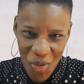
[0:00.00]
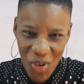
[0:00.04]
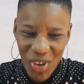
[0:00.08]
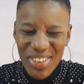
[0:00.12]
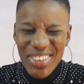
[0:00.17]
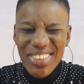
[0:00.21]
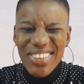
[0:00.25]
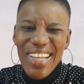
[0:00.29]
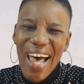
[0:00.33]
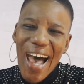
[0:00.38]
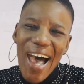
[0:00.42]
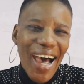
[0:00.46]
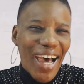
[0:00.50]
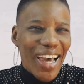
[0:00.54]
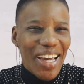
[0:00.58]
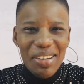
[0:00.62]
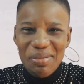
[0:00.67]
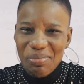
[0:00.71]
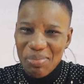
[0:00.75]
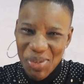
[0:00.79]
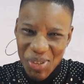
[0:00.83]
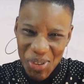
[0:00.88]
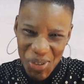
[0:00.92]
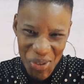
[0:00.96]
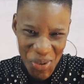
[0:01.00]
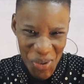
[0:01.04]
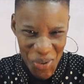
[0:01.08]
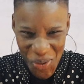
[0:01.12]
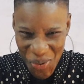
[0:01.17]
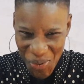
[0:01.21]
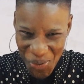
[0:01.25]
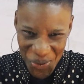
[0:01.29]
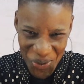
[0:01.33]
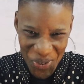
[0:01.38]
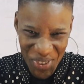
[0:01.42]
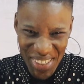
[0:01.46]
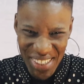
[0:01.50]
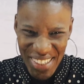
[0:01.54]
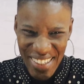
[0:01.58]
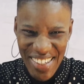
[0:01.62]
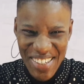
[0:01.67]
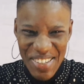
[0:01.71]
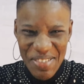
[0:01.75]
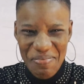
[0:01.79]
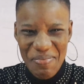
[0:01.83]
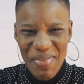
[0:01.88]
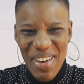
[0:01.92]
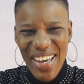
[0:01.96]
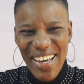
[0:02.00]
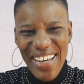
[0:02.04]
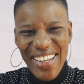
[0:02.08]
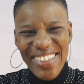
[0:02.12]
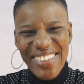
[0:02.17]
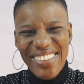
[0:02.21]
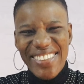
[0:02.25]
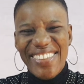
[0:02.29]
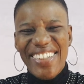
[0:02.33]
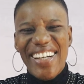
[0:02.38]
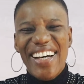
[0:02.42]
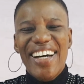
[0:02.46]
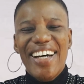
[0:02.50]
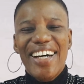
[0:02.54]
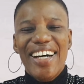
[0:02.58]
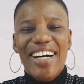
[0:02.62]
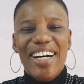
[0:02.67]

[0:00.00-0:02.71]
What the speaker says: What time zone? Amen.